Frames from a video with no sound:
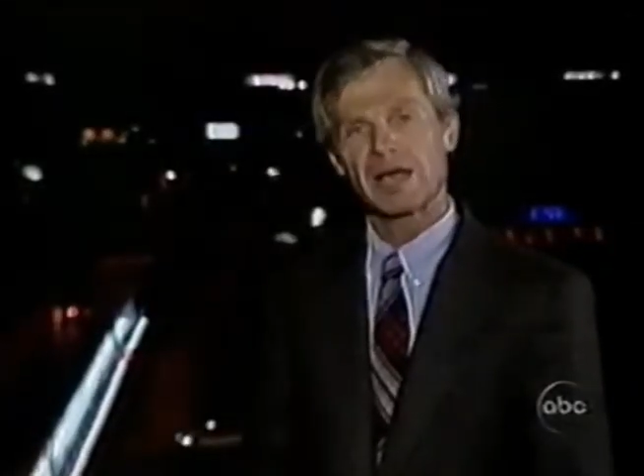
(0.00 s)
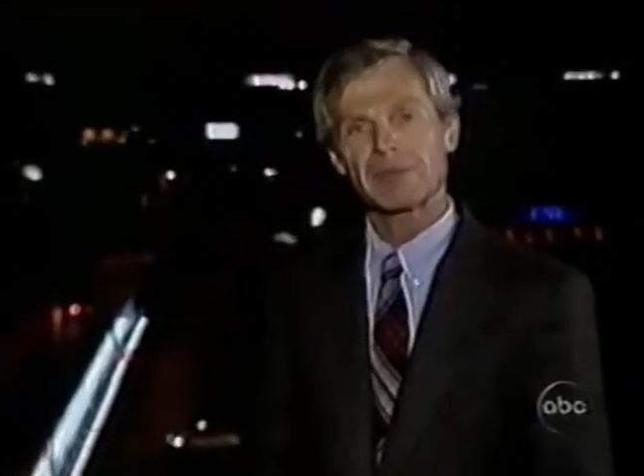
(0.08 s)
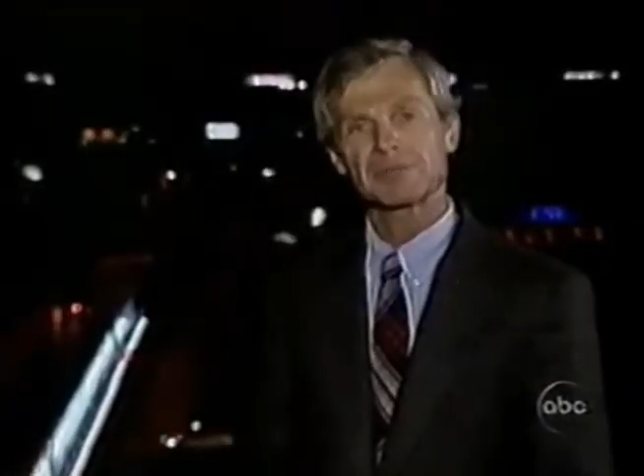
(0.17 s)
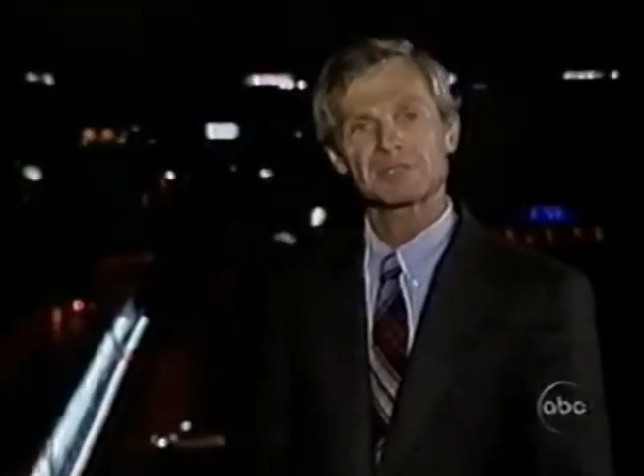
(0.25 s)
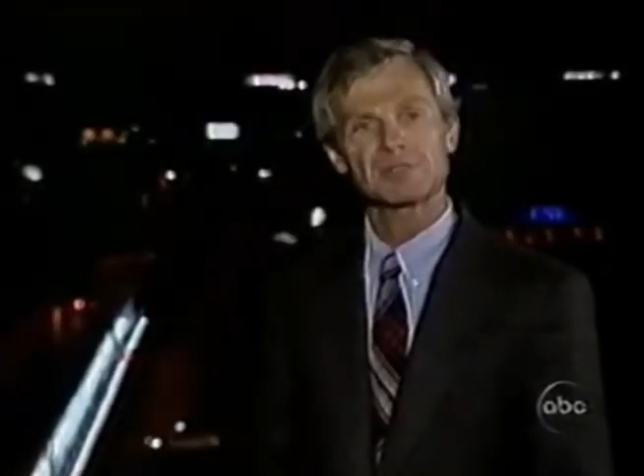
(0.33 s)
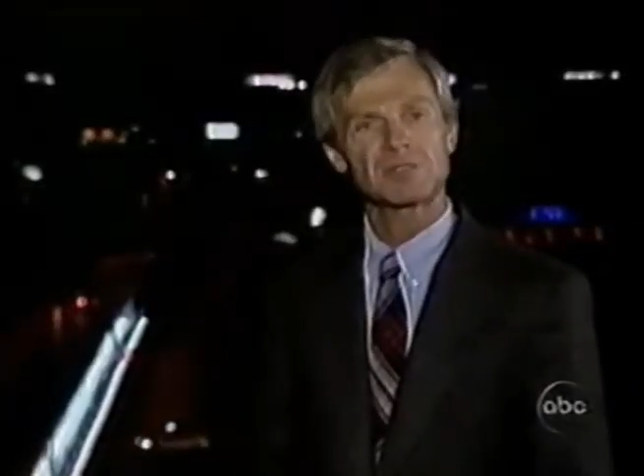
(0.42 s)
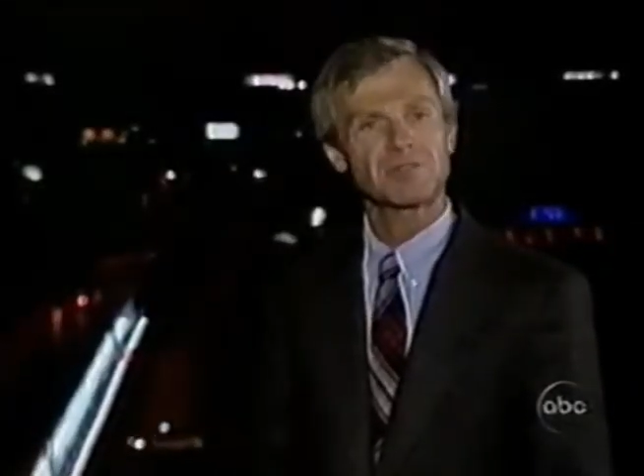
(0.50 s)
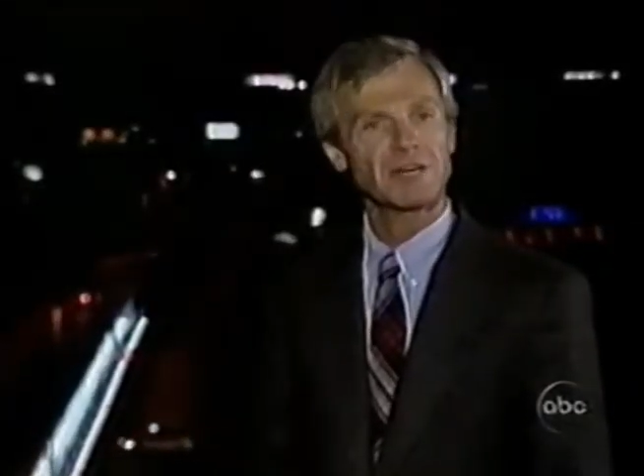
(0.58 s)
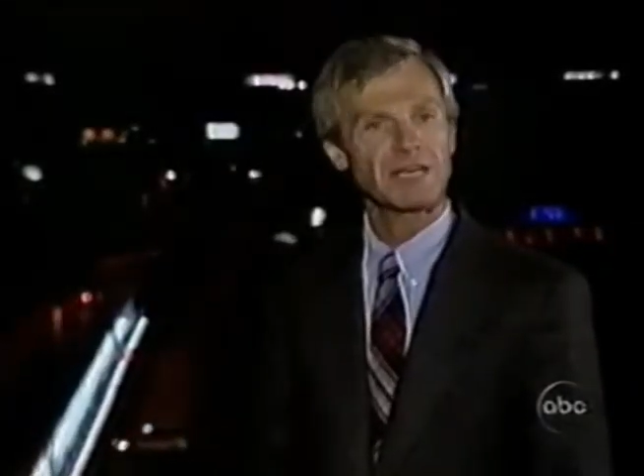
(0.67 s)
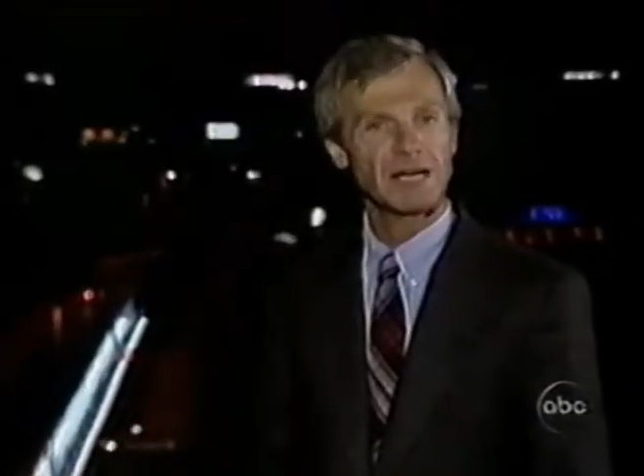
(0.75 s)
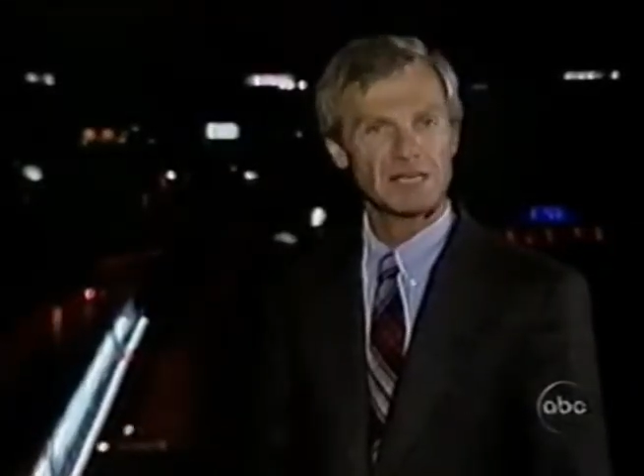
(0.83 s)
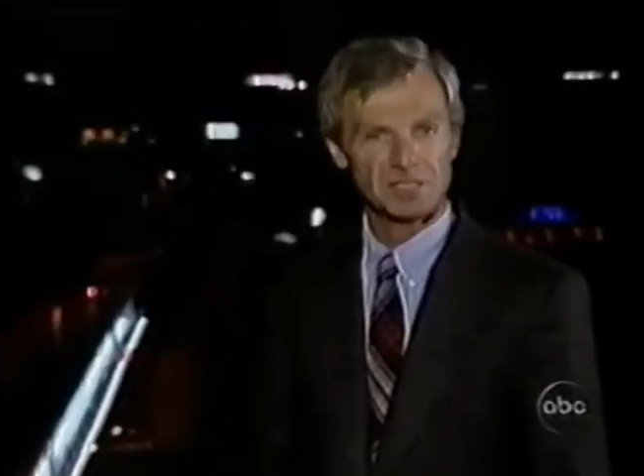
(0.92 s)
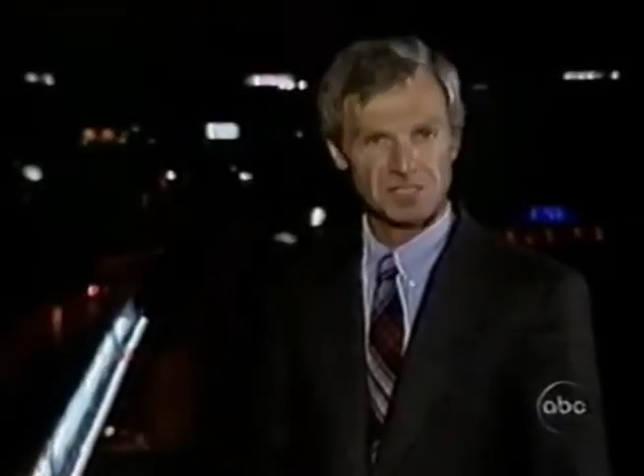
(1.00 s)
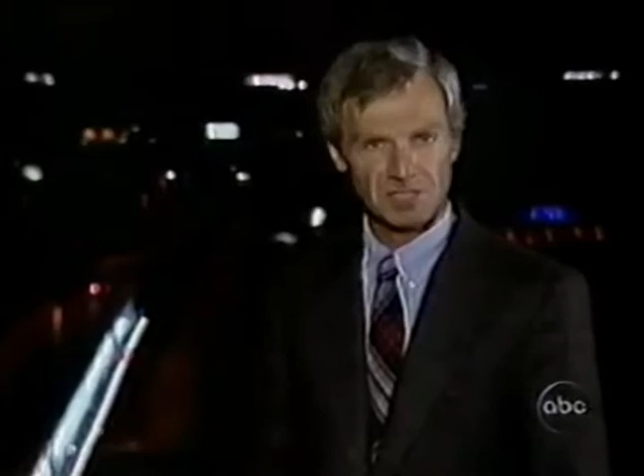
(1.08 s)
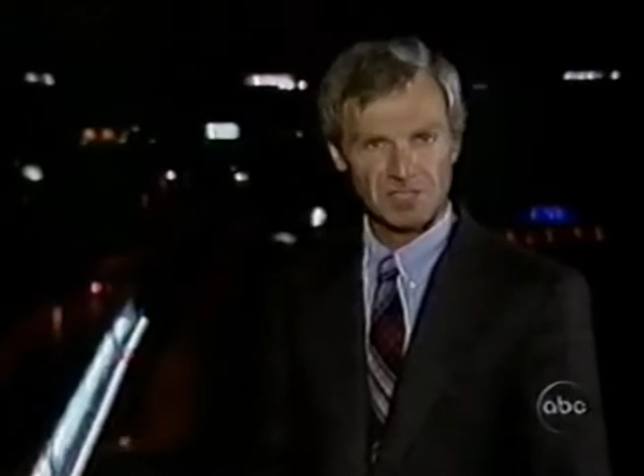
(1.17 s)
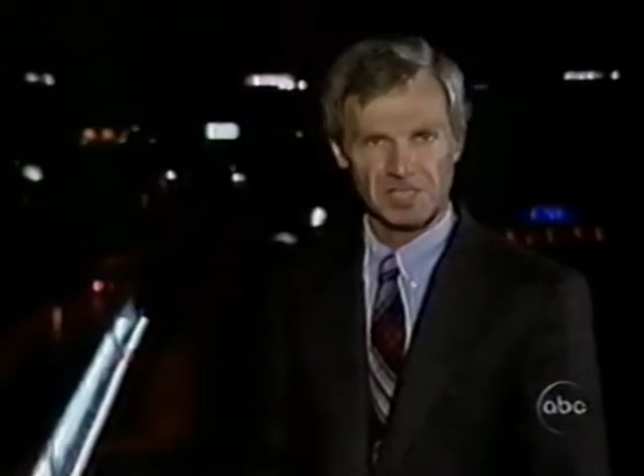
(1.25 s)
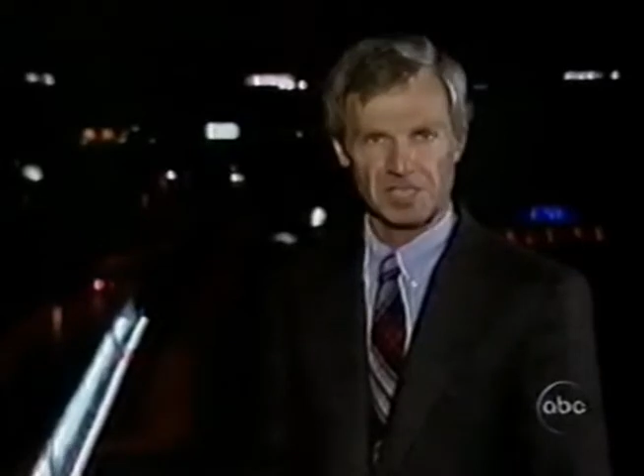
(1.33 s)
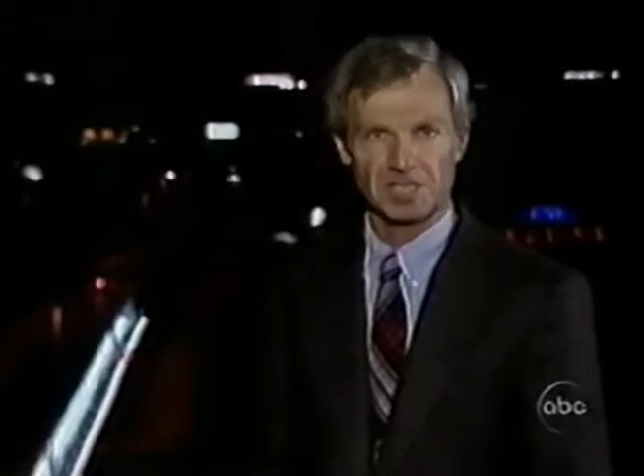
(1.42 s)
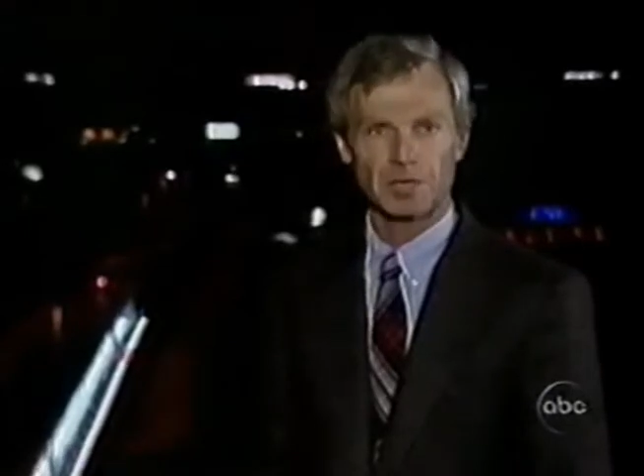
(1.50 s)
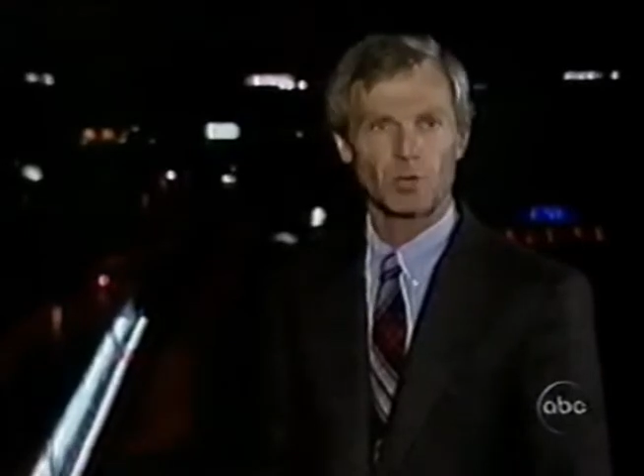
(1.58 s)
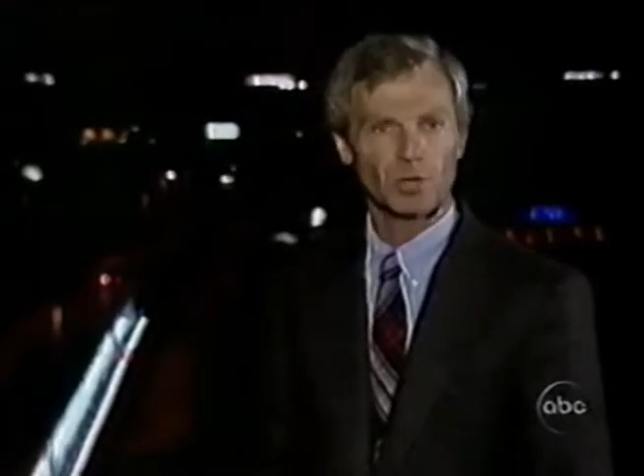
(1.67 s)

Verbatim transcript: absence of any hostility